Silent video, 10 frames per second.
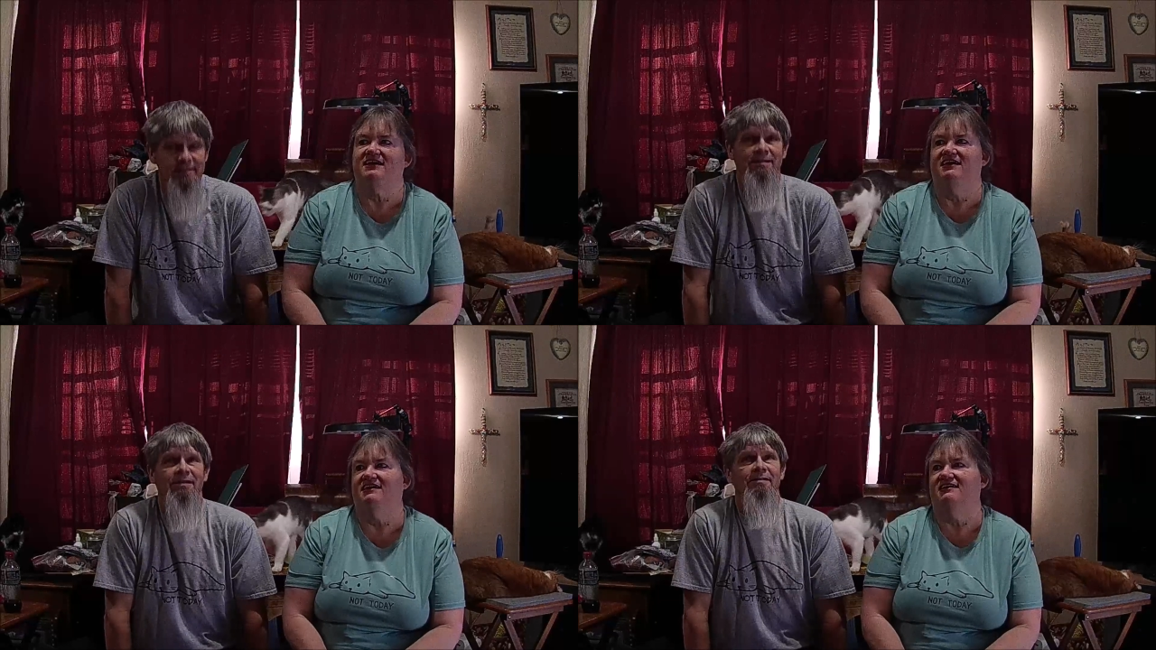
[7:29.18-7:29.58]

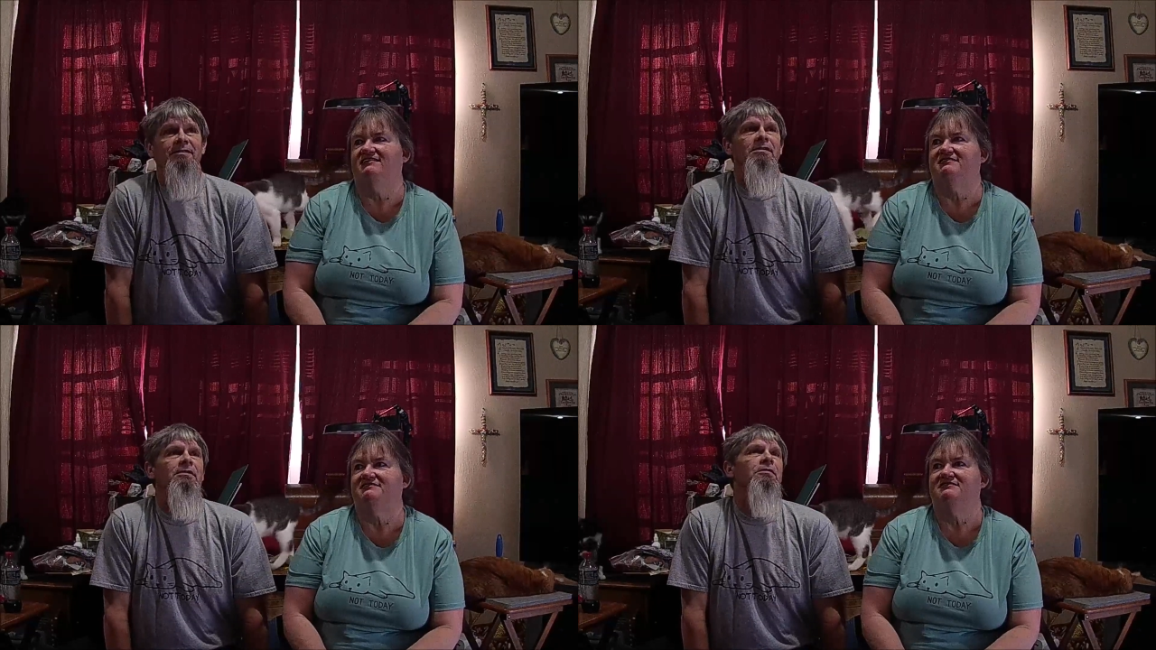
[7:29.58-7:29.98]

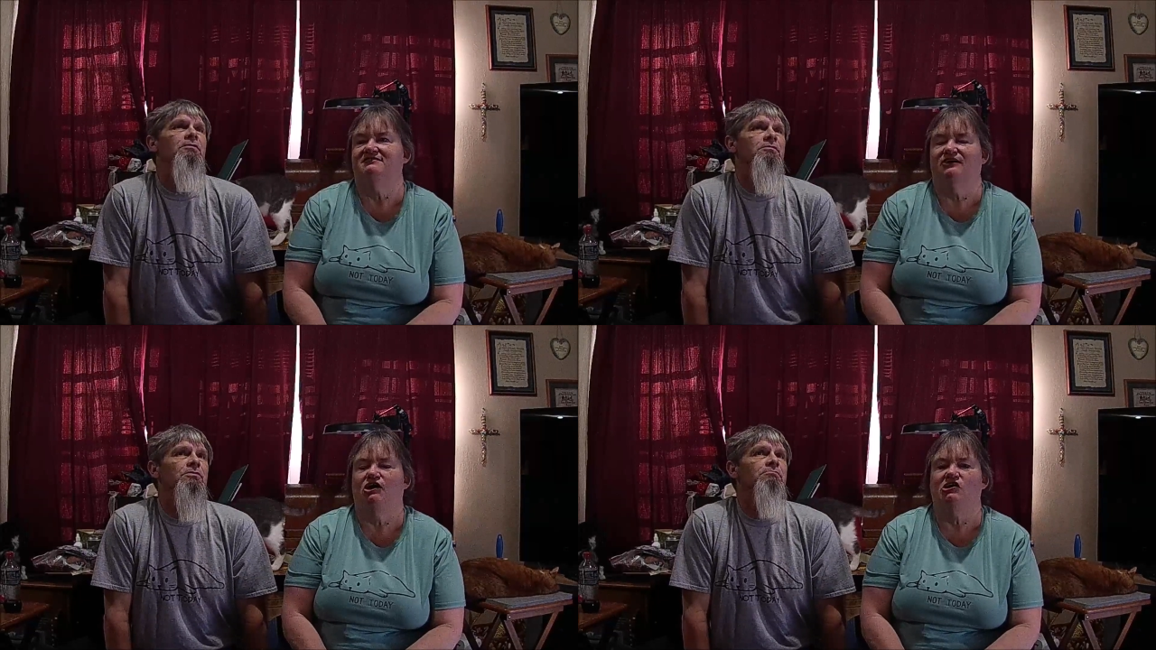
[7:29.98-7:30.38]
Speaker 1: and
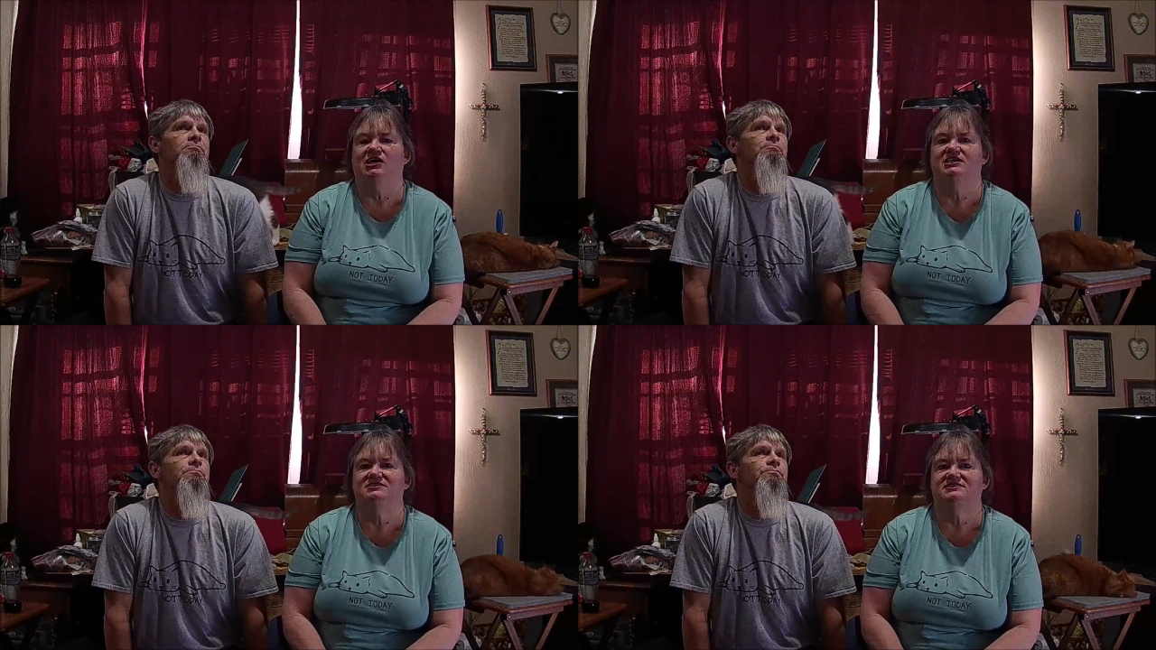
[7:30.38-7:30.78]
all
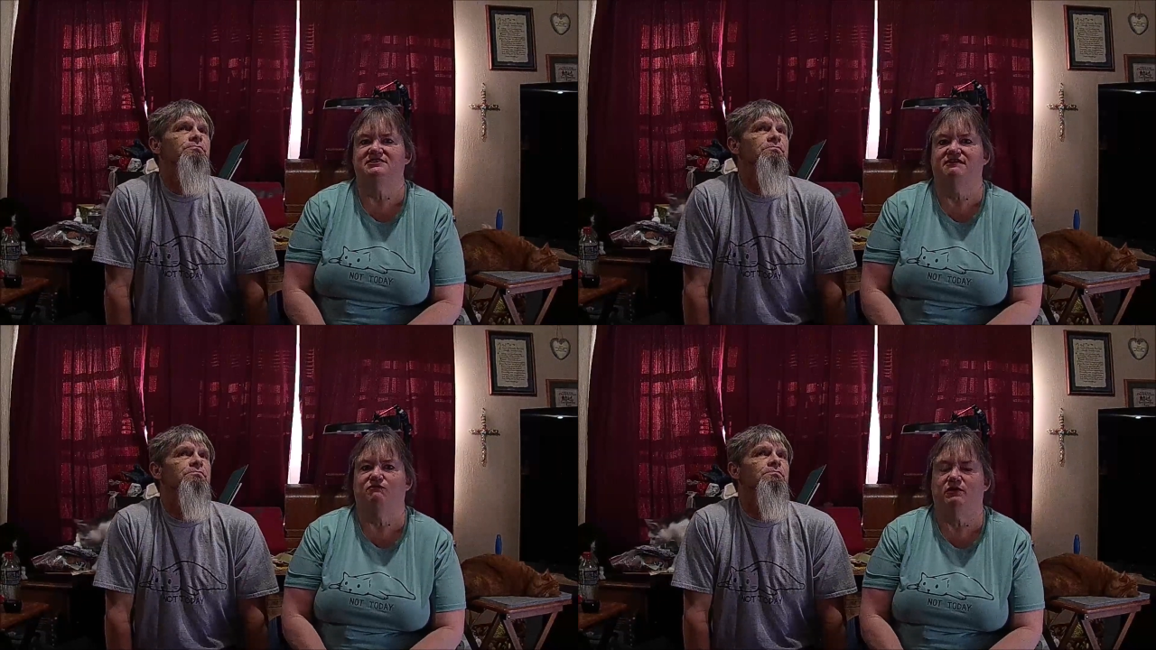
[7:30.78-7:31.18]
kinds of
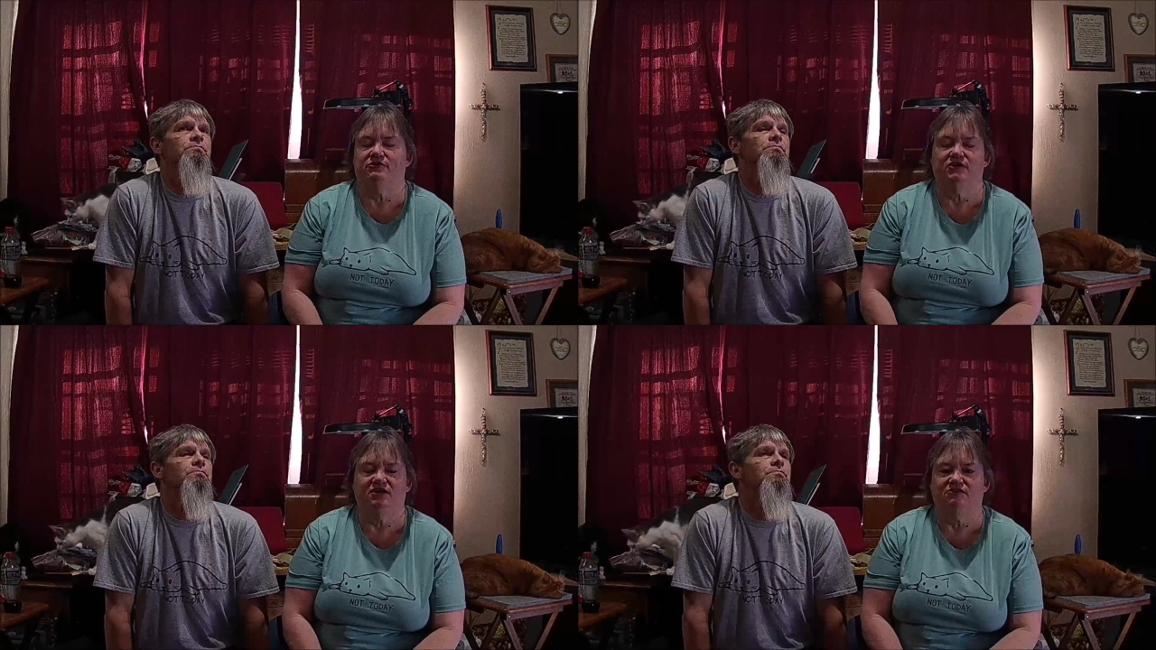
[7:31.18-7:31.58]
stuff,
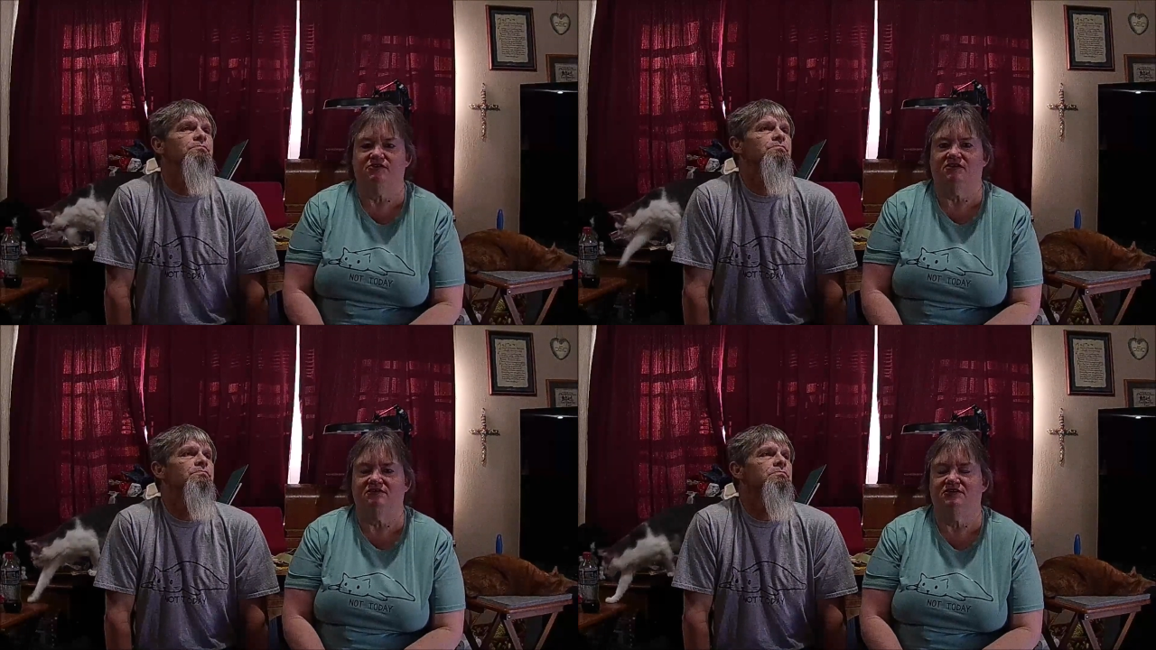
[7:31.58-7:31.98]
watercolor,
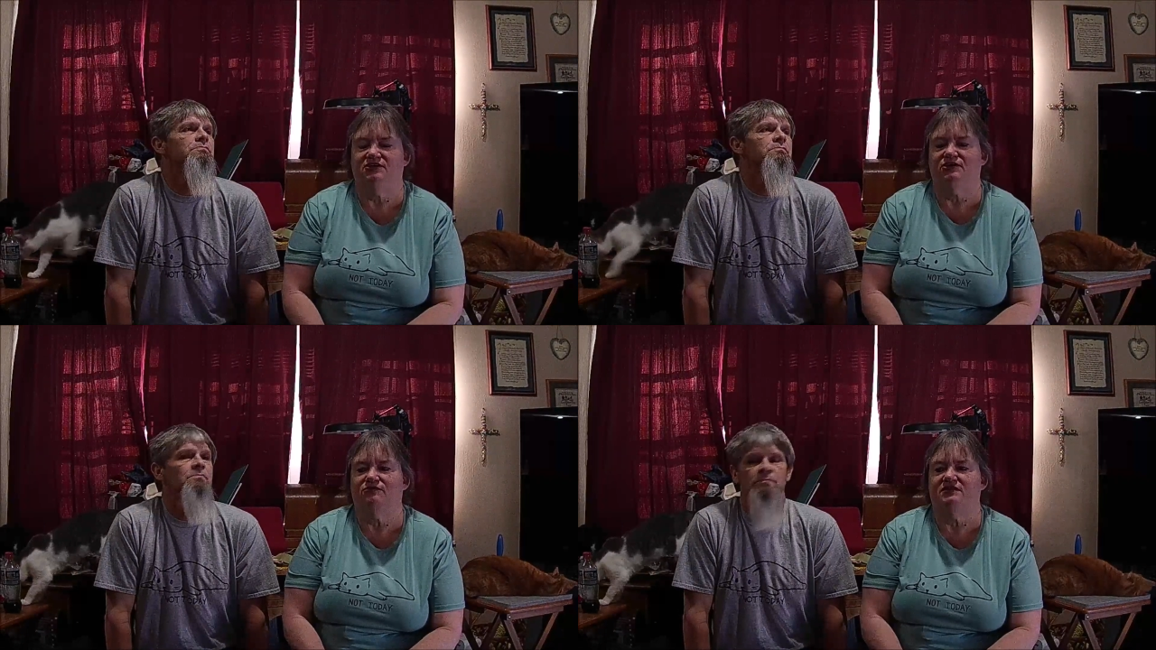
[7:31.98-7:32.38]
you
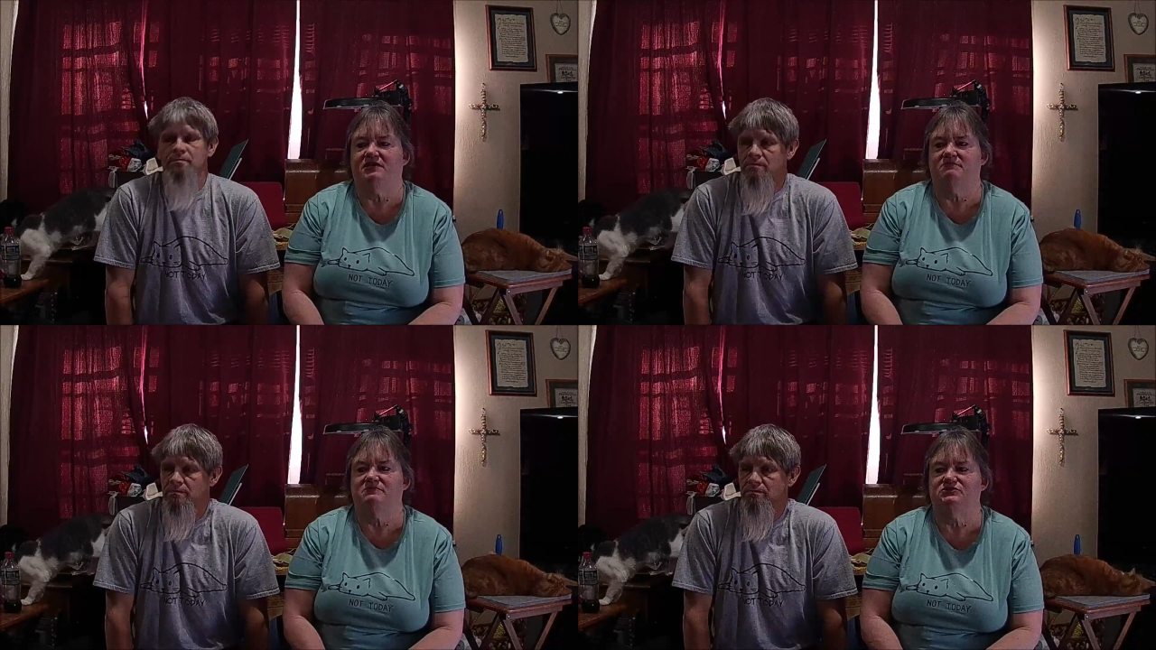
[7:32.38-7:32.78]
know, that
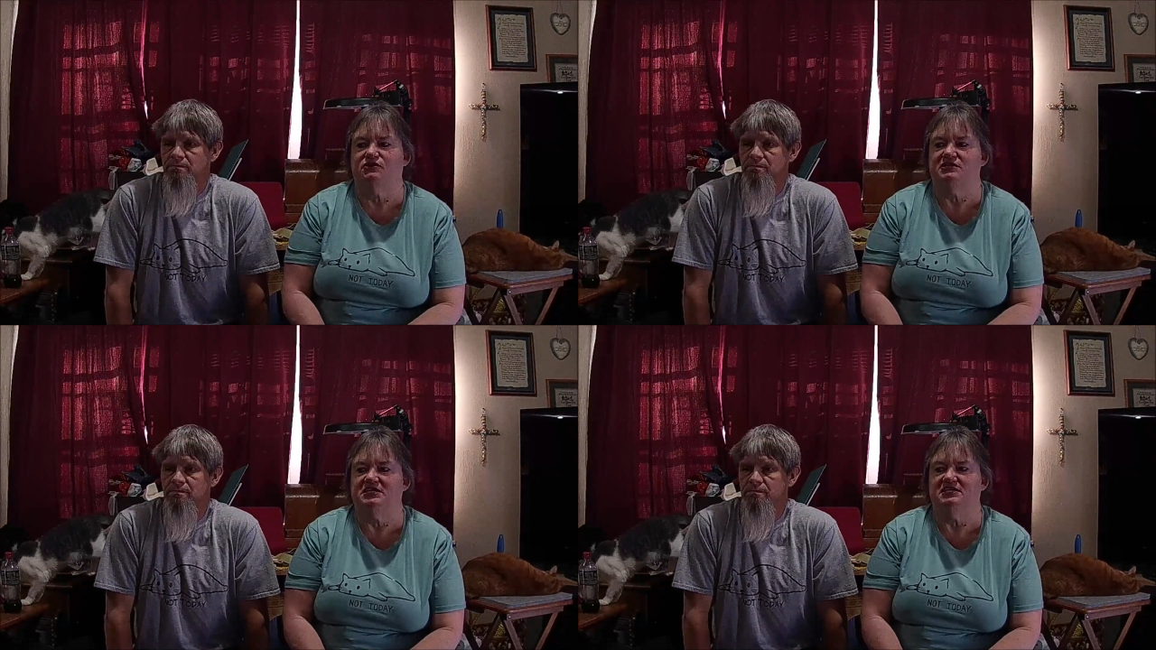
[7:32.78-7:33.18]
I'm
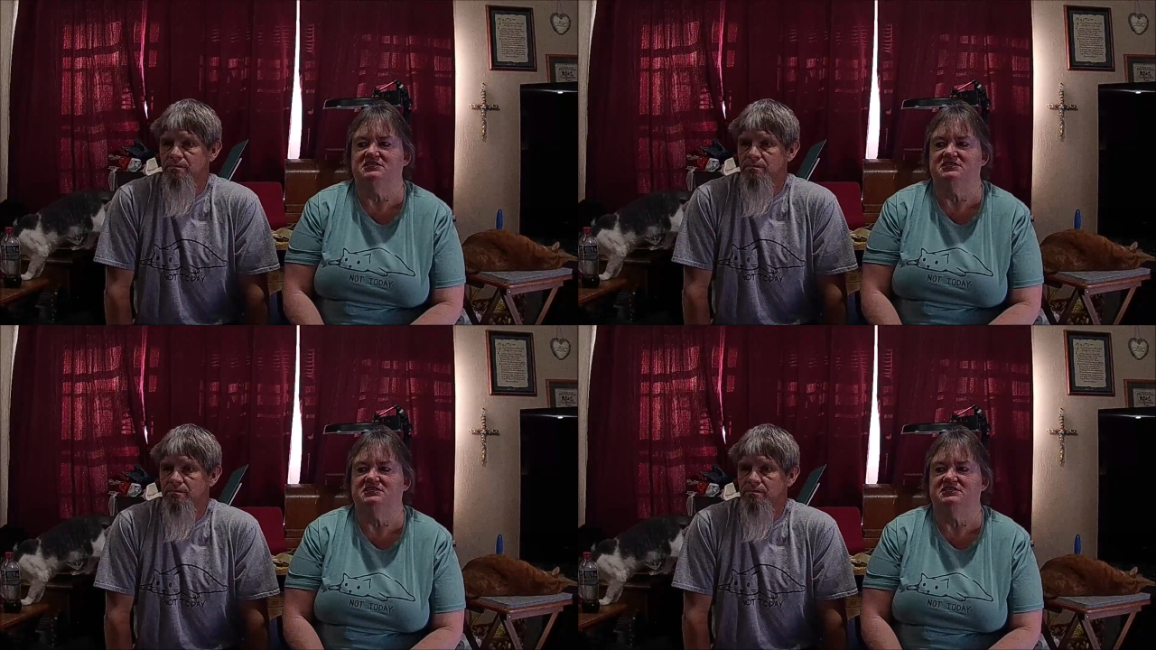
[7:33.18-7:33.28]
starting to get